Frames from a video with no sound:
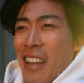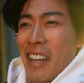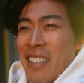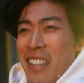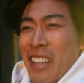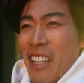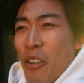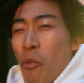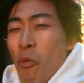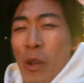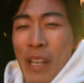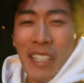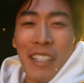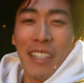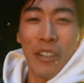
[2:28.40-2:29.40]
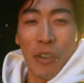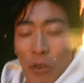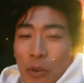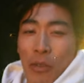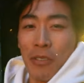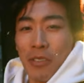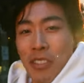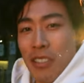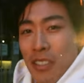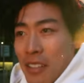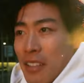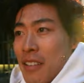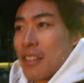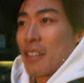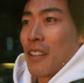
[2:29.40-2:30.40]
like a windy cold,
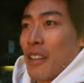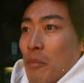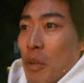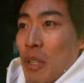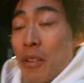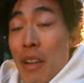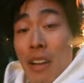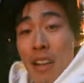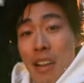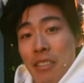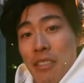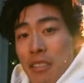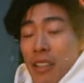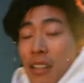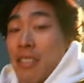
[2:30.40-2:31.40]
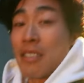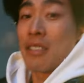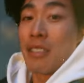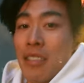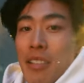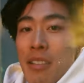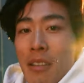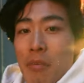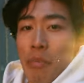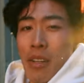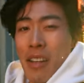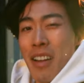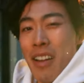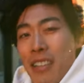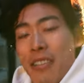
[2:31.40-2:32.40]
but right now it's
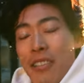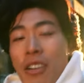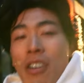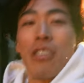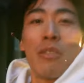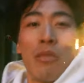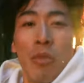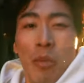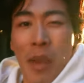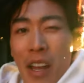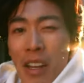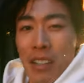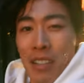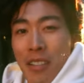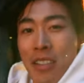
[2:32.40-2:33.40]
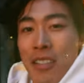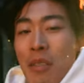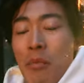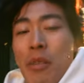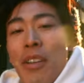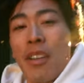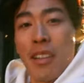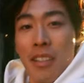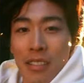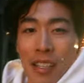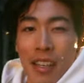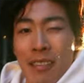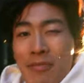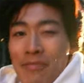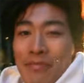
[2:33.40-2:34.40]
pretty nice, so we'll be heading to the subway and yeah.